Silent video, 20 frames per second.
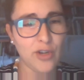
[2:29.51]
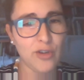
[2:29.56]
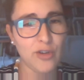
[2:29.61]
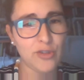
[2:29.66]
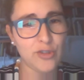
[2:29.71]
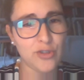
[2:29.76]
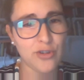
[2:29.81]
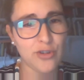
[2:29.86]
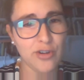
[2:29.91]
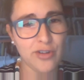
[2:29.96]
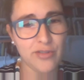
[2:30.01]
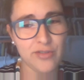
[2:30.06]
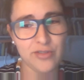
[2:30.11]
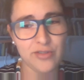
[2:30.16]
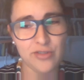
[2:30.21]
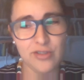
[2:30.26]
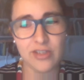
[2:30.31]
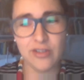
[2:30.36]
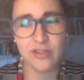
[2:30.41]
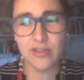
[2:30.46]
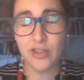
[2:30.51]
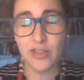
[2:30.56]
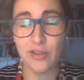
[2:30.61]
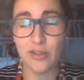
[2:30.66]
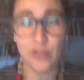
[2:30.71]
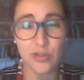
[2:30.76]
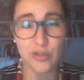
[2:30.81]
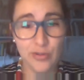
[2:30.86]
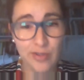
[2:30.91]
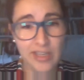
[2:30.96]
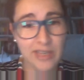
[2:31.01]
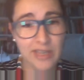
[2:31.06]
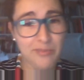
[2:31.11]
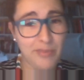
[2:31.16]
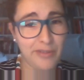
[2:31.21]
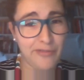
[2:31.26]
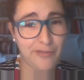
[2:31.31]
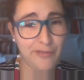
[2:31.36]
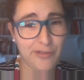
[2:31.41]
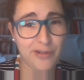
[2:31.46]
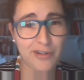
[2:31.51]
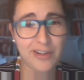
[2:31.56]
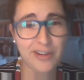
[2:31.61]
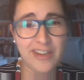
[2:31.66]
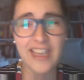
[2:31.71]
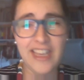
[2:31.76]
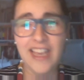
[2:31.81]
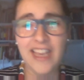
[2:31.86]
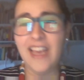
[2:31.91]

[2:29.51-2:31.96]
your drawing before.